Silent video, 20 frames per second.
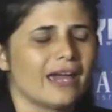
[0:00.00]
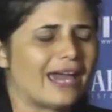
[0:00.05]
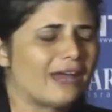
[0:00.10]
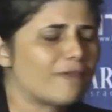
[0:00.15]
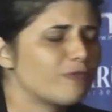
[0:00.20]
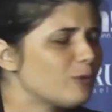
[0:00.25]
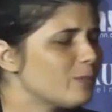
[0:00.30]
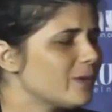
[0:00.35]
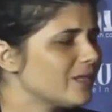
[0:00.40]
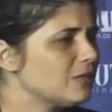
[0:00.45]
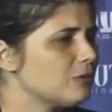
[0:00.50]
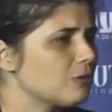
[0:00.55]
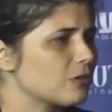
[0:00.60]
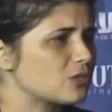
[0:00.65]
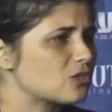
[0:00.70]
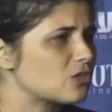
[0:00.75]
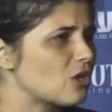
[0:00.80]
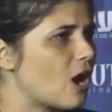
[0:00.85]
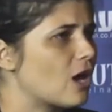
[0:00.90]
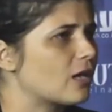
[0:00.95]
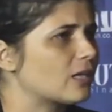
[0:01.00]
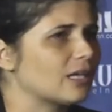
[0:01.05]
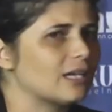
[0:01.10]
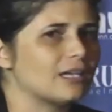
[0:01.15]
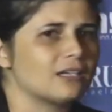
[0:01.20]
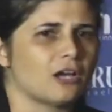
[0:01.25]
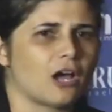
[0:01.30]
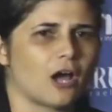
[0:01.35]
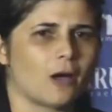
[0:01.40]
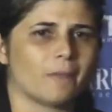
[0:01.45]
Everybody who are
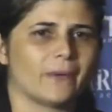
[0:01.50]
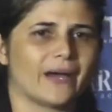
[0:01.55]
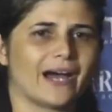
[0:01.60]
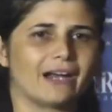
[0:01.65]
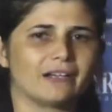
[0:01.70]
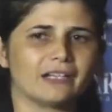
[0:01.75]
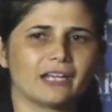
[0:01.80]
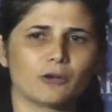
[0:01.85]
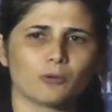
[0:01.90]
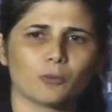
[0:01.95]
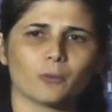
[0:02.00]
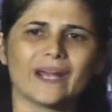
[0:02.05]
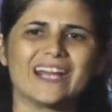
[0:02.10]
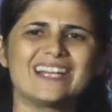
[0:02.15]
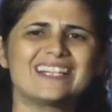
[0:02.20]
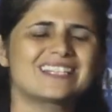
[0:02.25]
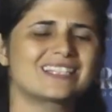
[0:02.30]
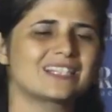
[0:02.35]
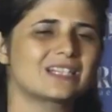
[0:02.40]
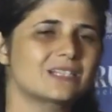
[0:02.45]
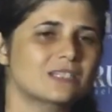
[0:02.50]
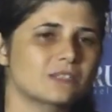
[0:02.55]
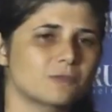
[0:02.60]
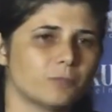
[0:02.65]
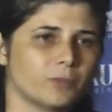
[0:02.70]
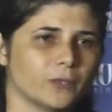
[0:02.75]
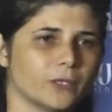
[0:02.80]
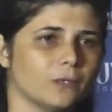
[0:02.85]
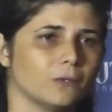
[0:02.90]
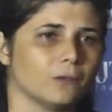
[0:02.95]
talking about a
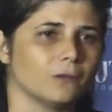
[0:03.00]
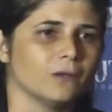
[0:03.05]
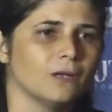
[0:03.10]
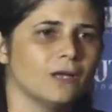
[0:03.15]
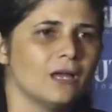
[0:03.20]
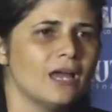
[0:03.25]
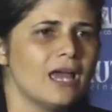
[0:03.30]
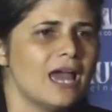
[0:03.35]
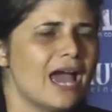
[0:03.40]
racist bill